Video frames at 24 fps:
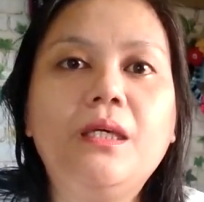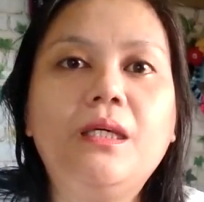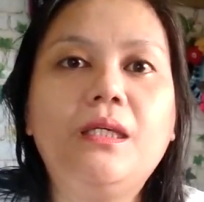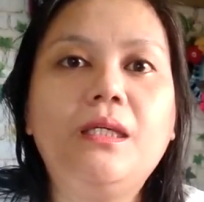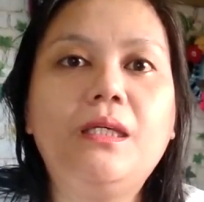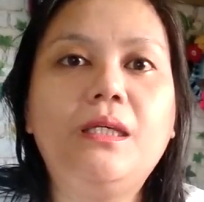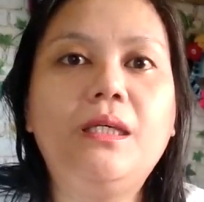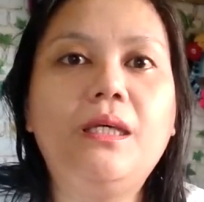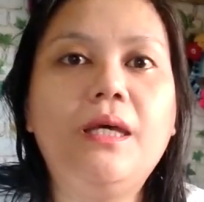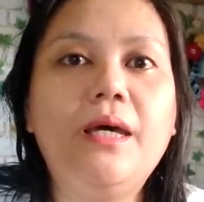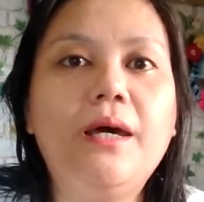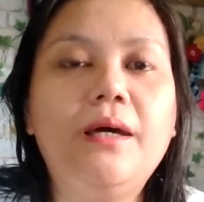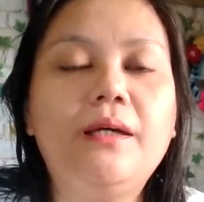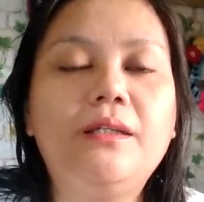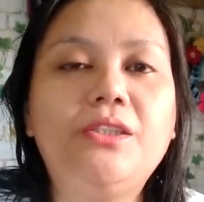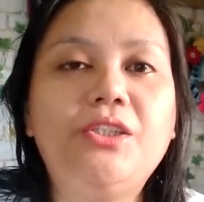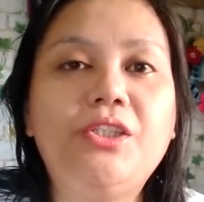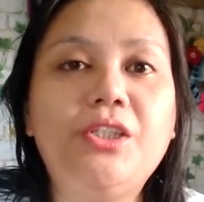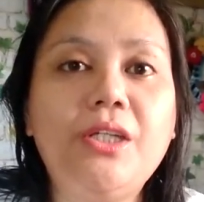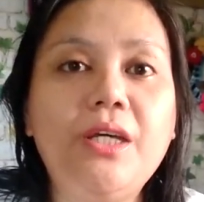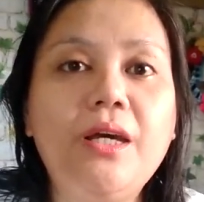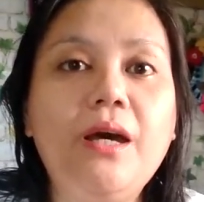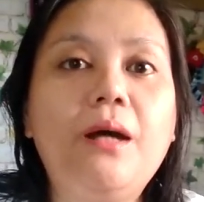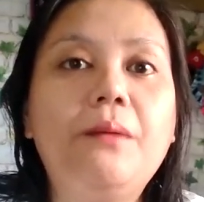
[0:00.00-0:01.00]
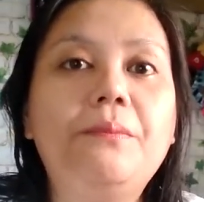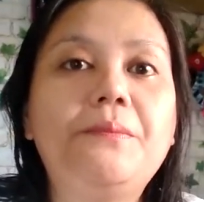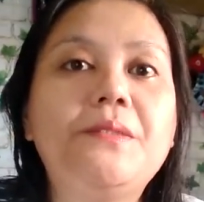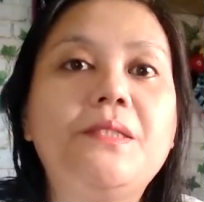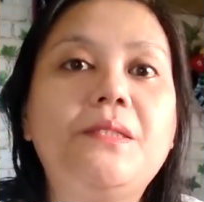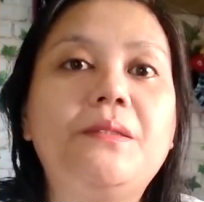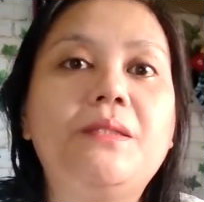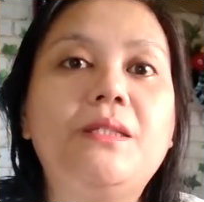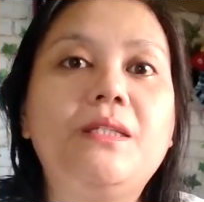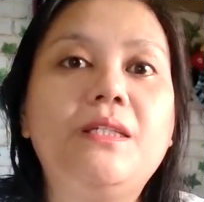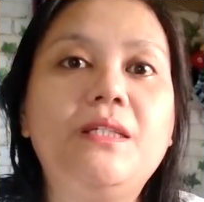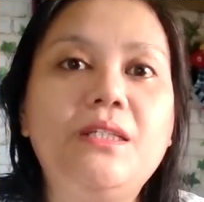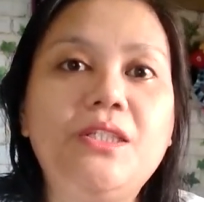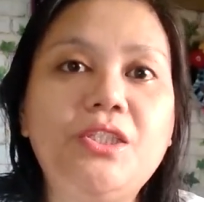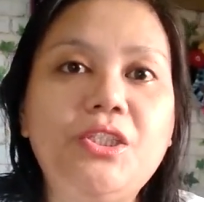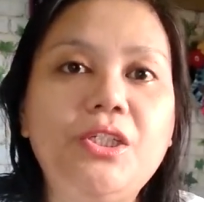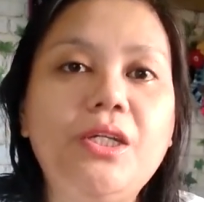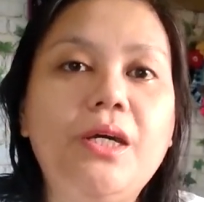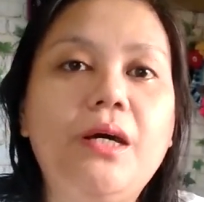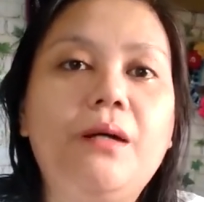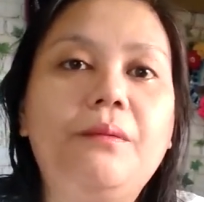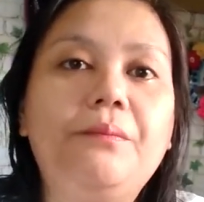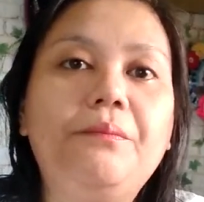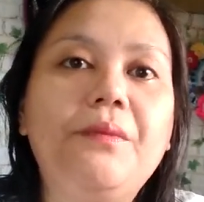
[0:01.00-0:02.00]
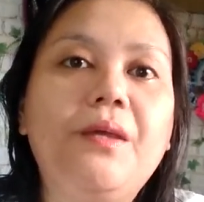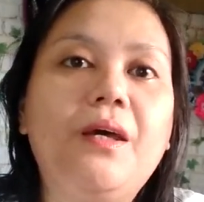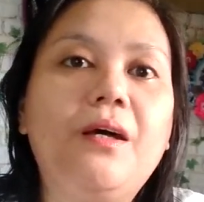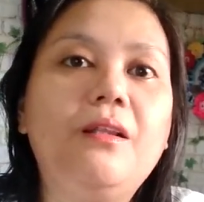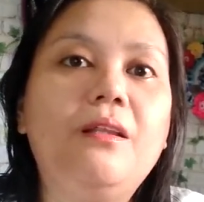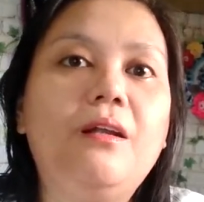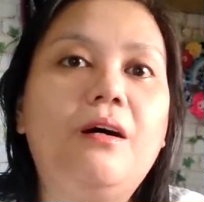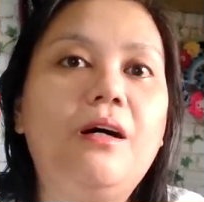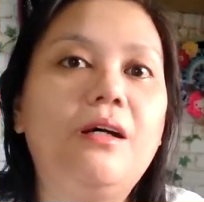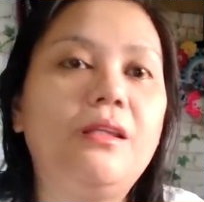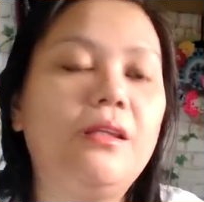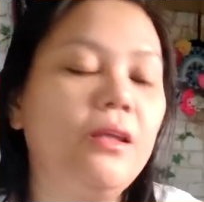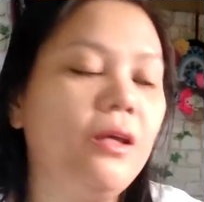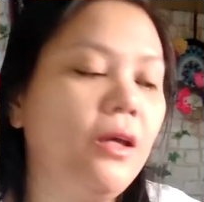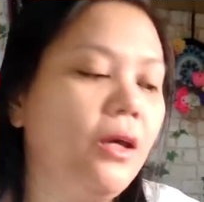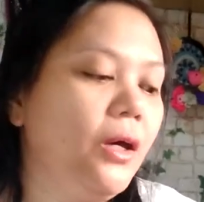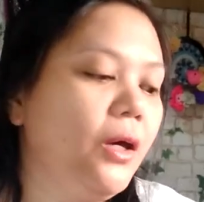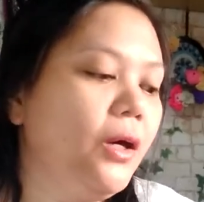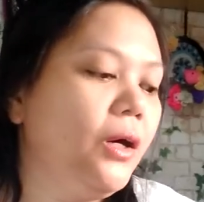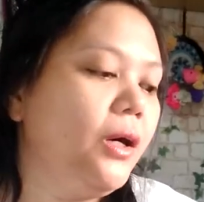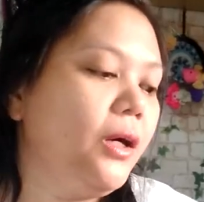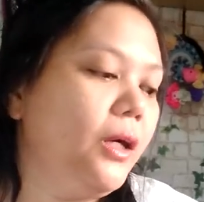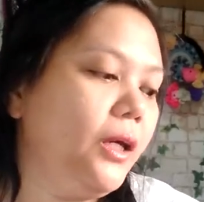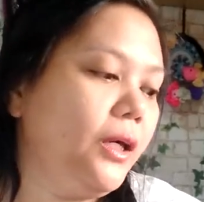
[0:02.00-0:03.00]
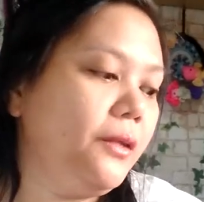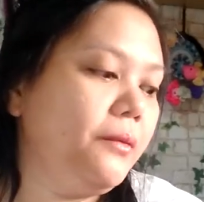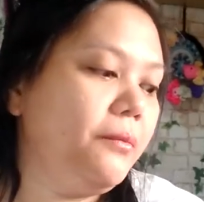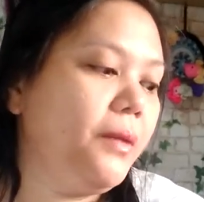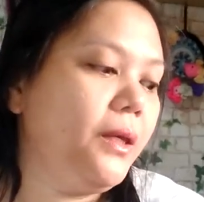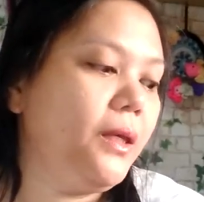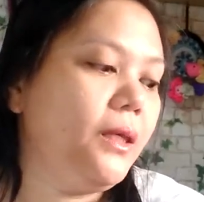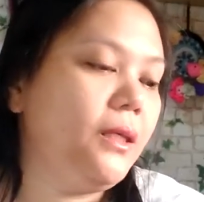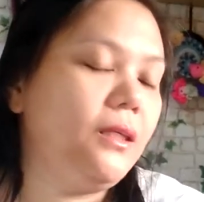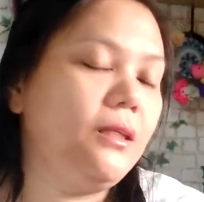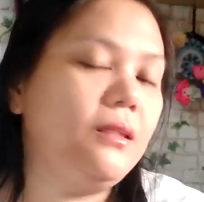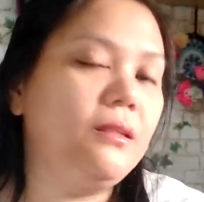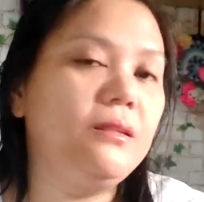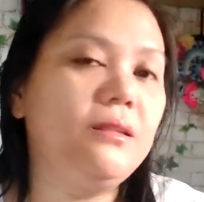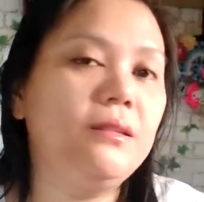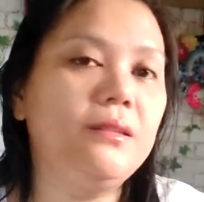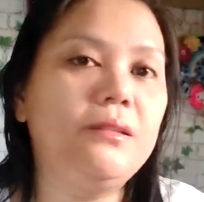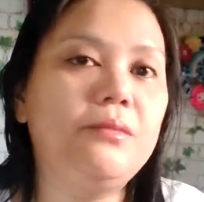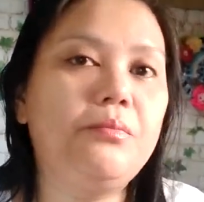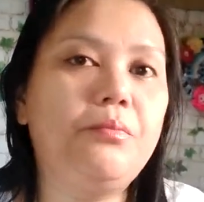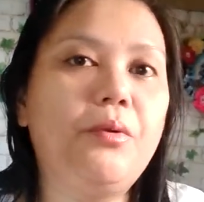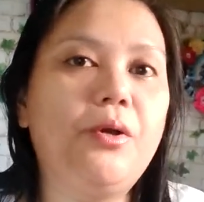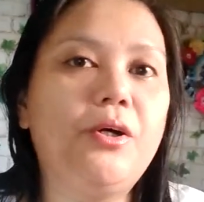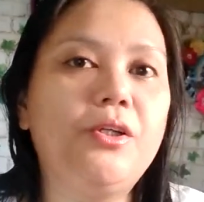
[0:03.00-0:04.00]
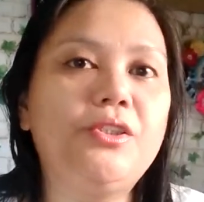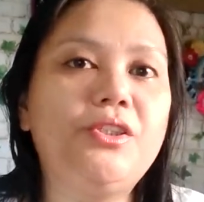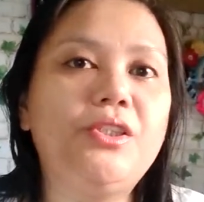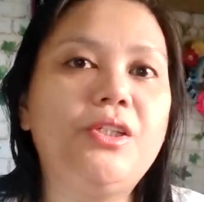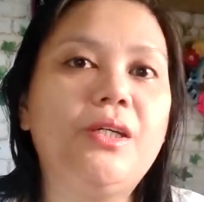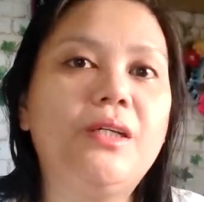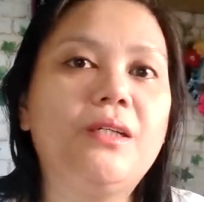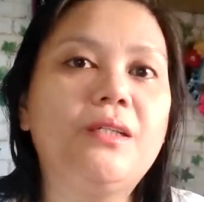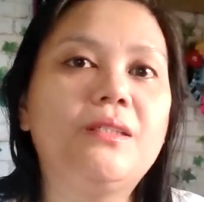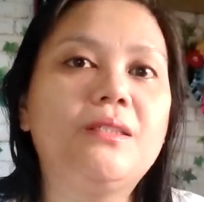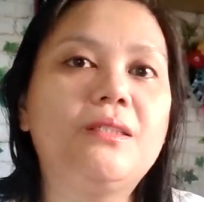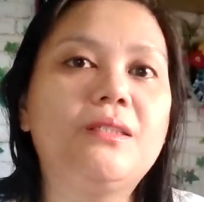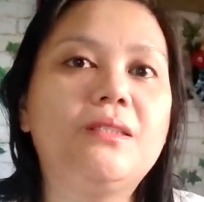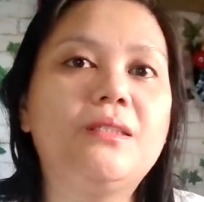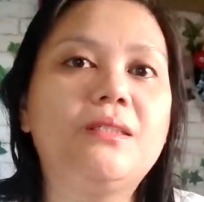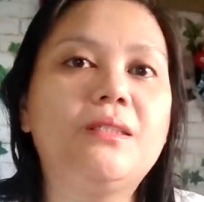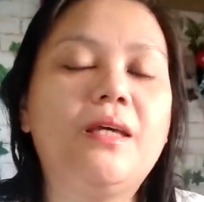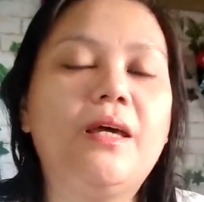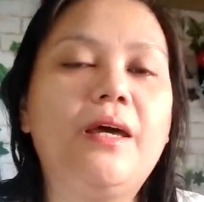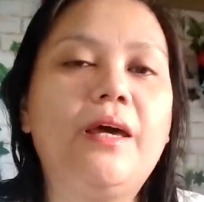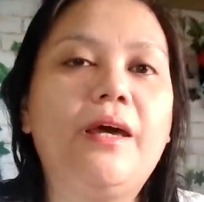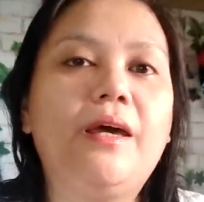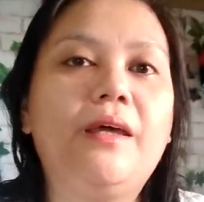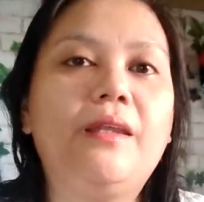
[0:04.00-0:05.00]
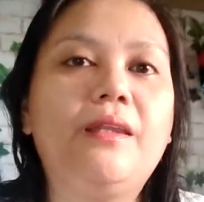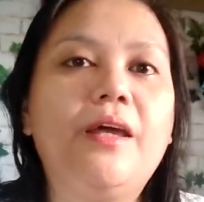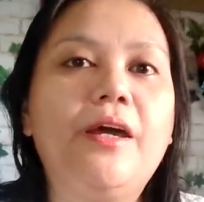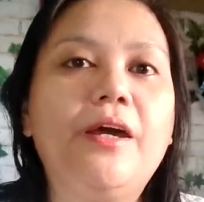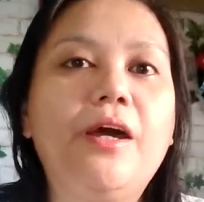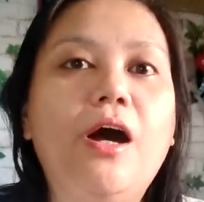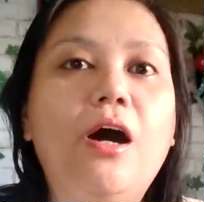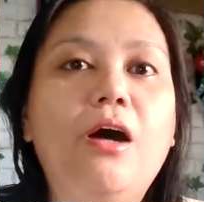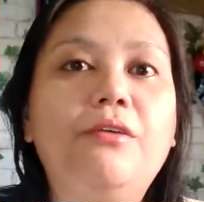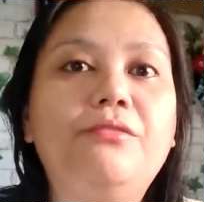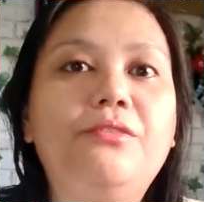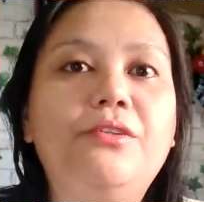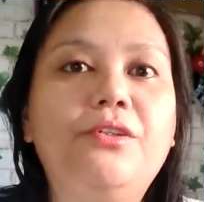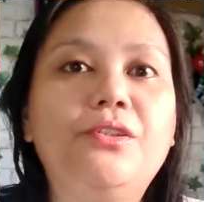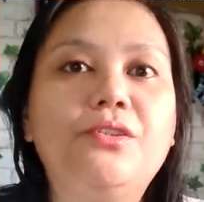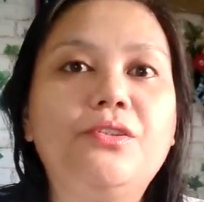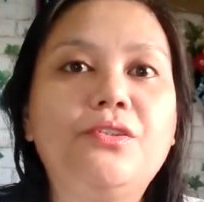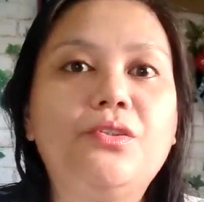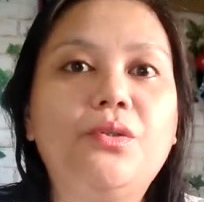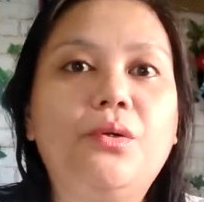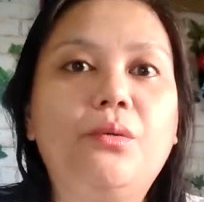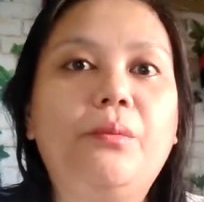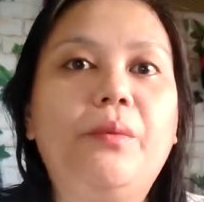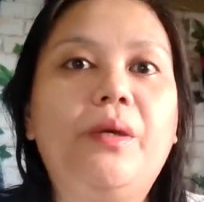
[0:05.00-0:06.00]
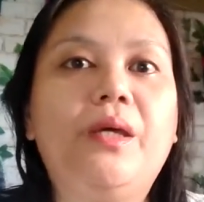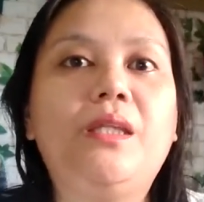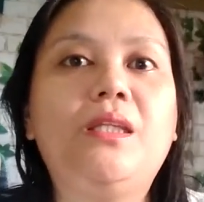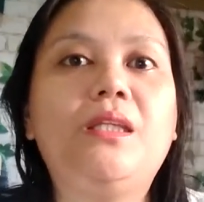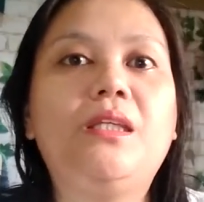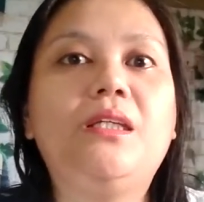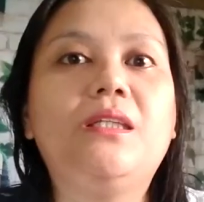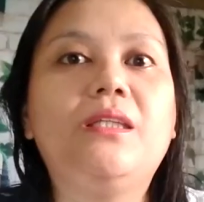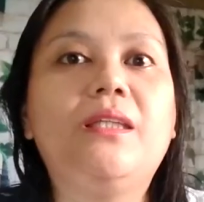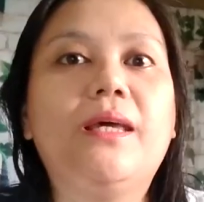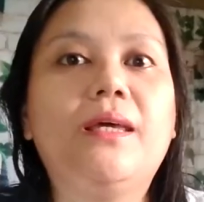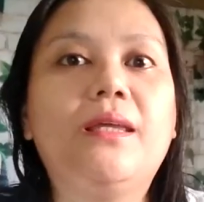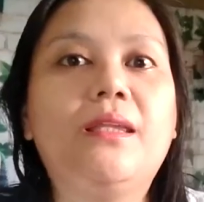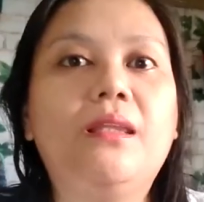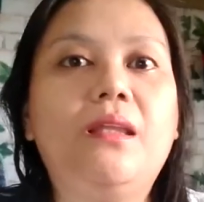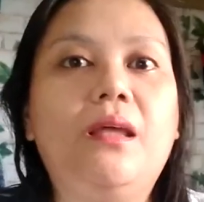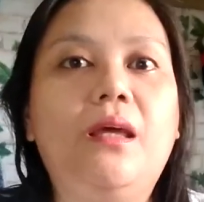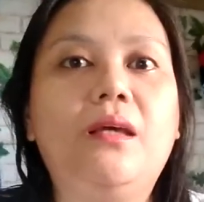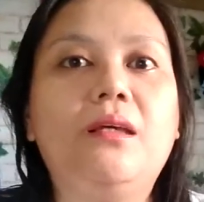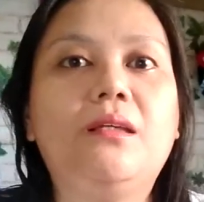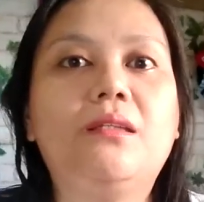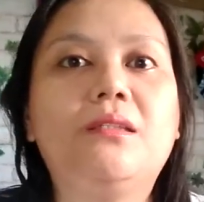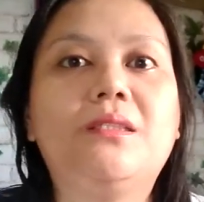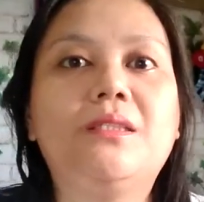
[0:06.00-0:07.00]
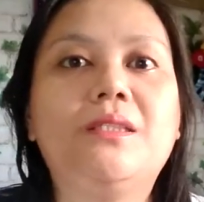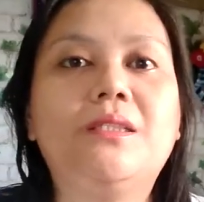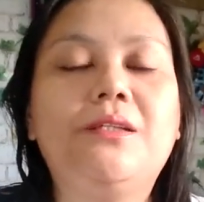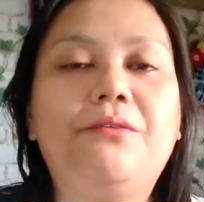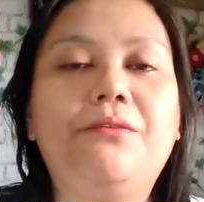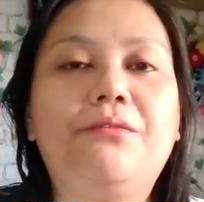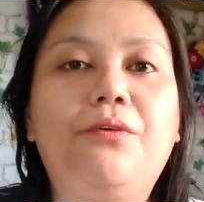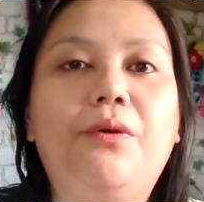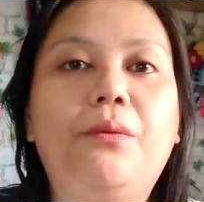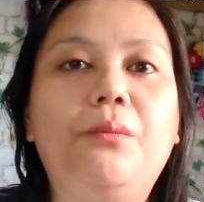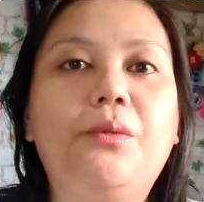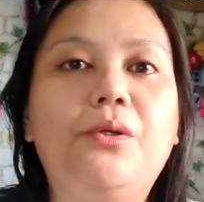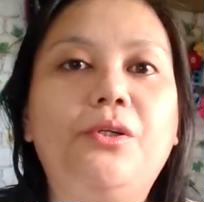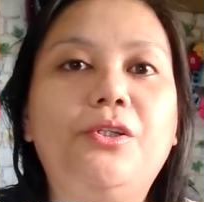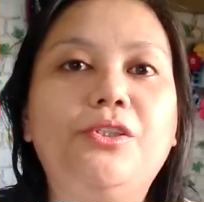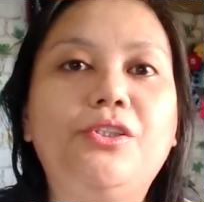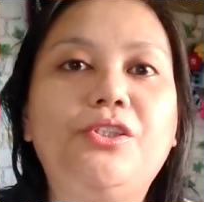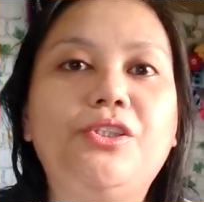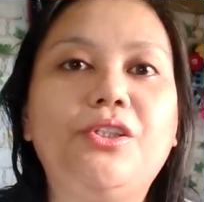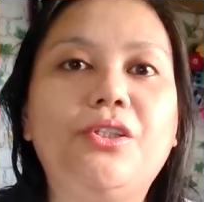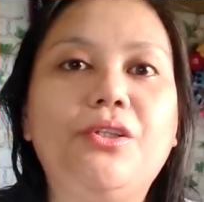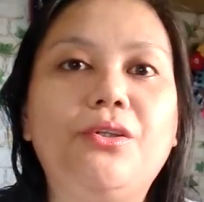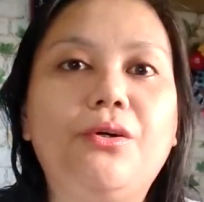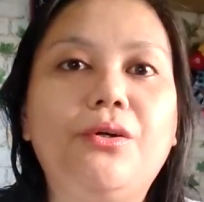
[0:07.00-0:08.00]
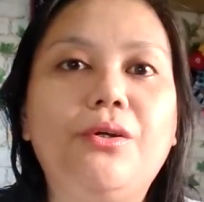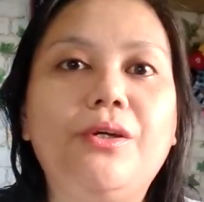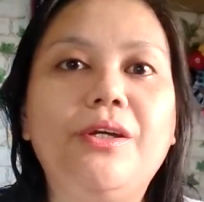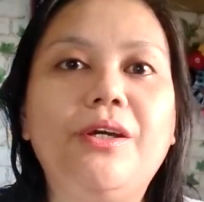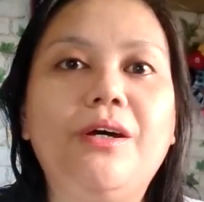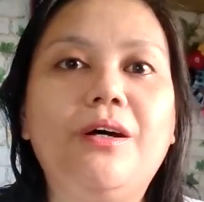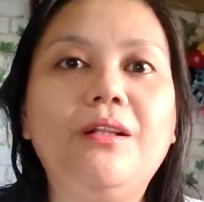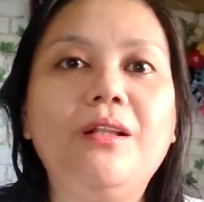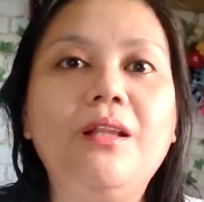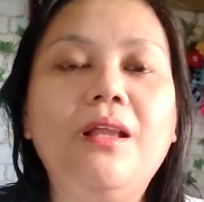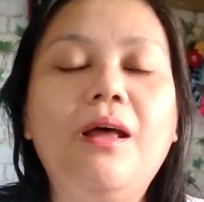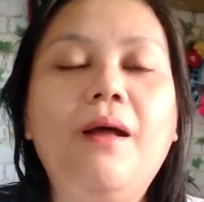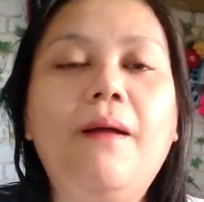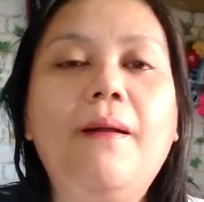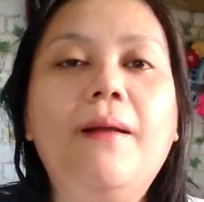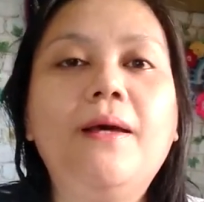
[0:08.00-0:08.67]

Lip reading: She helped me a lot in making these projects, and I have learned so many techniques from her tutorial.